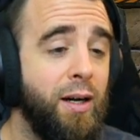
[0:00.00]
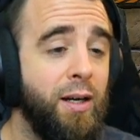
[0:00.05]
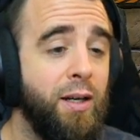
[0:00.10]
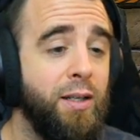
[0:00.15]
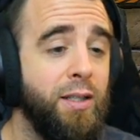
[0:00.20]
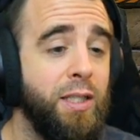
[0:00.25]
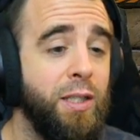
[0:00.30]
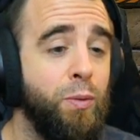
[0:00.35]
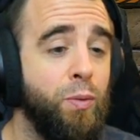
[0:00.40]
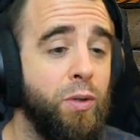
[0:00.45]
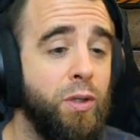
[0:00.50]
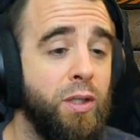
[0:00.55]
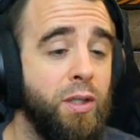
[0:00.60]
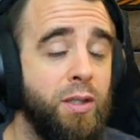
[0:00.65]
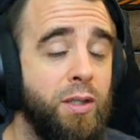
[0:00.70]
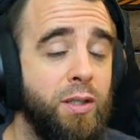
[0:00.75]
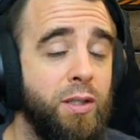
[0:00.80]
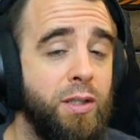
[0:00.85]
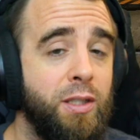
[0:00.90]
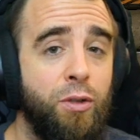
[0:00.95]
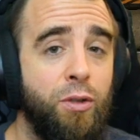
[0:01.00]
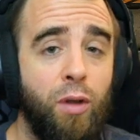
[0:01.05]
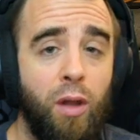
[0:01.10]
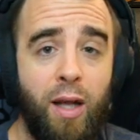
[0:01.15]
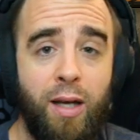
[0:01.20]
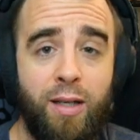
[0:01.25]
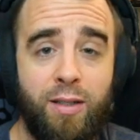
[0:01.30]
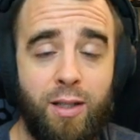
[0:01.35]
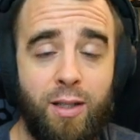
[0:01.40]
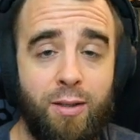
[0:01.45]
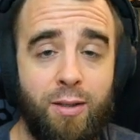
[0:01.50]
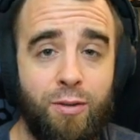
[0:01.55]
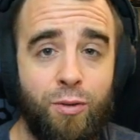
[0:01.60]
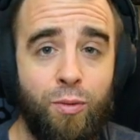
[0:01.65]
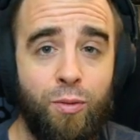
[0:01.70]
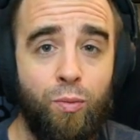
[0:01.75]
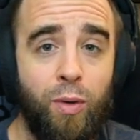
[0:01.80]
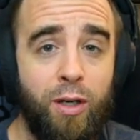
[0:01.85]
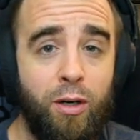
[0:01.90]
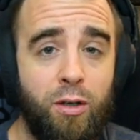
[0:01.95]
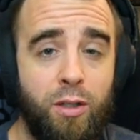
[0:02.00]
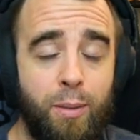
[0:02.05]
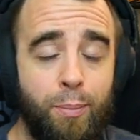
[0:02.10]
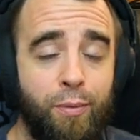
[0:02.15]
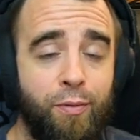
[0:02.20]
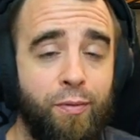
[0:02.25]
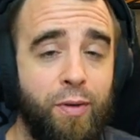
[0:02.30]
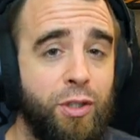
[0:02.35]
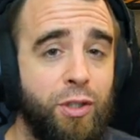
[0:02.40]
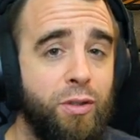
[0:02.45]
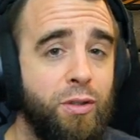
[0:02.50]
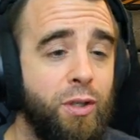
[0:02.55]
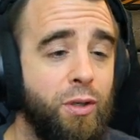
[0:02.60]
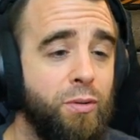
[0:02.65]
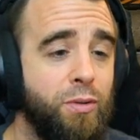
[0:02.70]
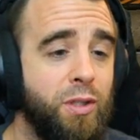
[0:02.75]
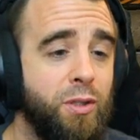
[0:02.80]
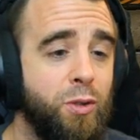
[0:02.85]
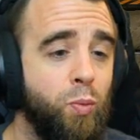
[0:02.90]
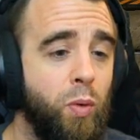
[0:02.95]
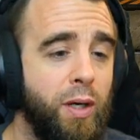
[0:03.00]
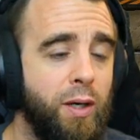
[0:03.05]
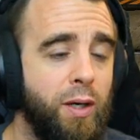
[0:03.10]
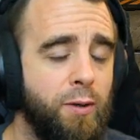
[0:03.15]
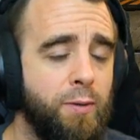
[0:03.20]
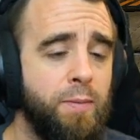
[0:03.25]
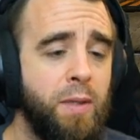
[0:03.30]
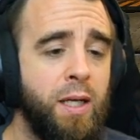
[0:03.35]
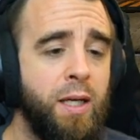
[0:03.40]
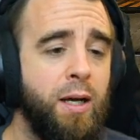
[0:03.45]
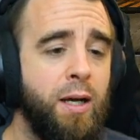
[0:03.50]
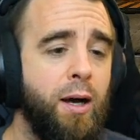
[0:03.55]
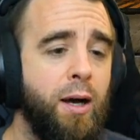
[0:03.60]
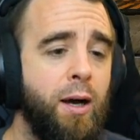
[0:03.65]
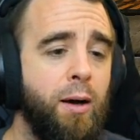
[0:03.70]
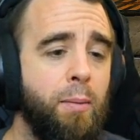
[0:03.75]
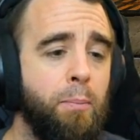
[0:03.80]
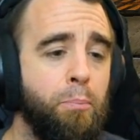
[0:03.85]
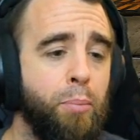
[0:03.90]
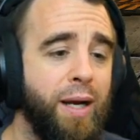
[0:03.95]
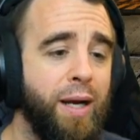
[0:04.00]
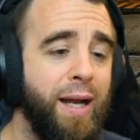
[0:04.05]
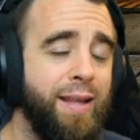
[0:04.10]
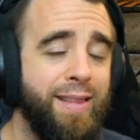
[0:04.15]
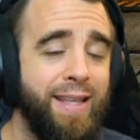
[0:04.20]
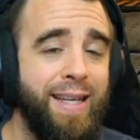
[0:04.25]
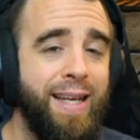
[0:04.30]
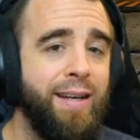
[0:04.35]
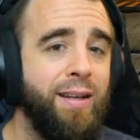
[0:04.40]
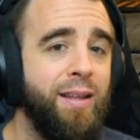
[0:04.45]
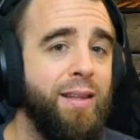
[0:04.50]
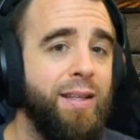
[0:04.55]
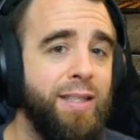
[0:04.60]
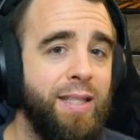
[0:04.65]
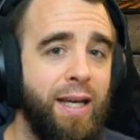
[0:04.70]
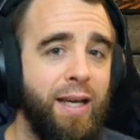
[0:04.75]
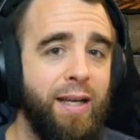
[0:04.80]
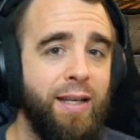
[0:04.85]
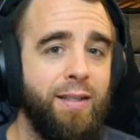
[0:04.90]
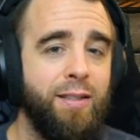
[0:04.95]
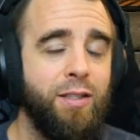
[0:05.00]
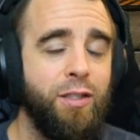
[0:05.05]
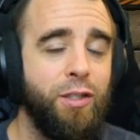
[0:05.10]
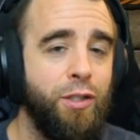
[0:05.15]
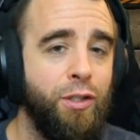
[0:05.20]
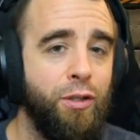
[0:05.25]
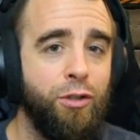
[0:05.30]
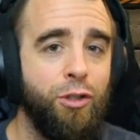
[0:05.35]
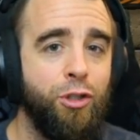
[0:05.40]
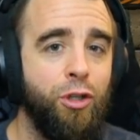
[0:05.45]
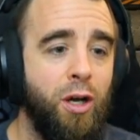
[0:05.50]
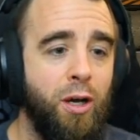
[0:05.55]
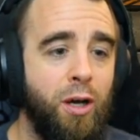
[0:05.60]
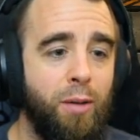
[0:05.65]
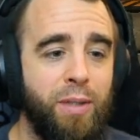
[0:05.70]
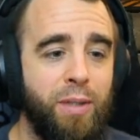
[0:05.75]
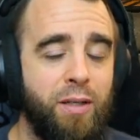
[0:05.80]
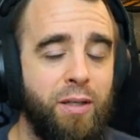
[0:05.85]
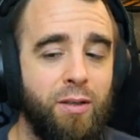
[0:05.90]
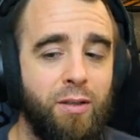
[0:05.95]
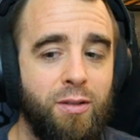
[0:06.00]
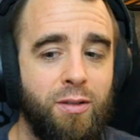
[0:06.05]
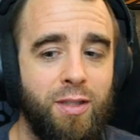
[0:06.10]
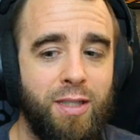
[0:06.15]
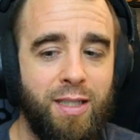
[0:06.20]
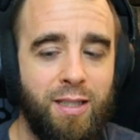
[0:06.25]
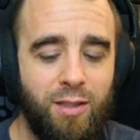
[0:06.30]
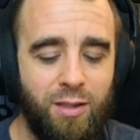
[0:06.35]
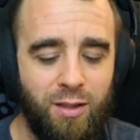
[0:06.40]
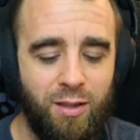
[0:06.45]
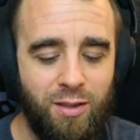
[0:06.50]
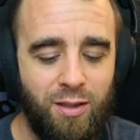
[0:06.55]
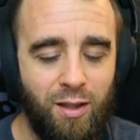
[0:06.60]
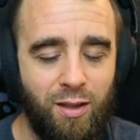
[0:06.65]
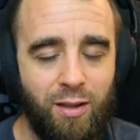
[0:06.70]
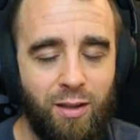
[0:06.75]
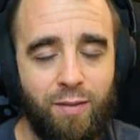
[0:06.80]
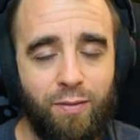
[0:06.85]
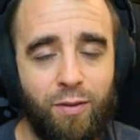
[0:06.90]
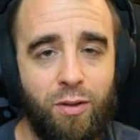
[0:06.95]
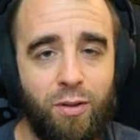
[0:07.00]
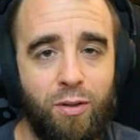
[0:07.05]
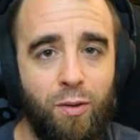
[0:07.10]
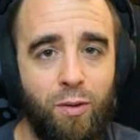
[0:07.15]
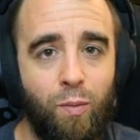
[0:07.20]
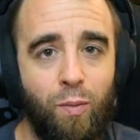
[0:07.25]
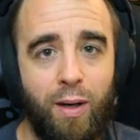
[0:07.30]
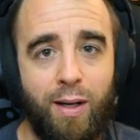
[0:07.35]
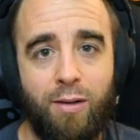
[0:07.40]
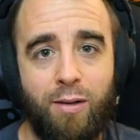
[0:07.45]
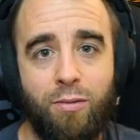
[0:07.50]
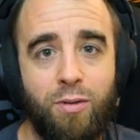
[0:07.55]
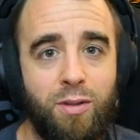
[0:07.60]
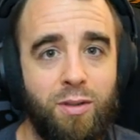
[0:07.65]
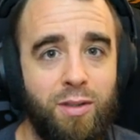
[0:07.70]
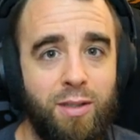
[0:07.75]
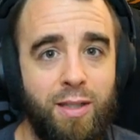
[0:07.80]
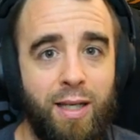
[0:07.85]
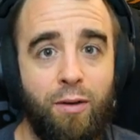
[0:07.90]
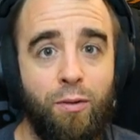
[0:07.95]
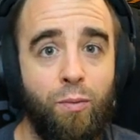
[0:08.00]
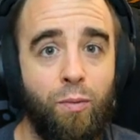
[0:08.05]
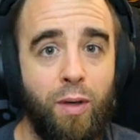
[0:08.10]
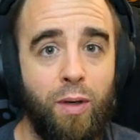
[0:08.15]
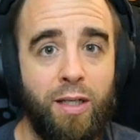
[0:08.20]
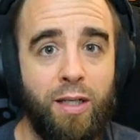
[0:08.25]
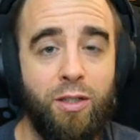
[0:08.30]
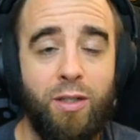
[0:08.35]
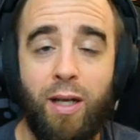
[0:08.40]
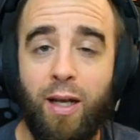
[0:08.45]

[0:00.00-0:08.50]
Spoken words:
You want to utilize those radar deprivation nodes as well. But at the end of the day, your job here is to deliver rounds downrange.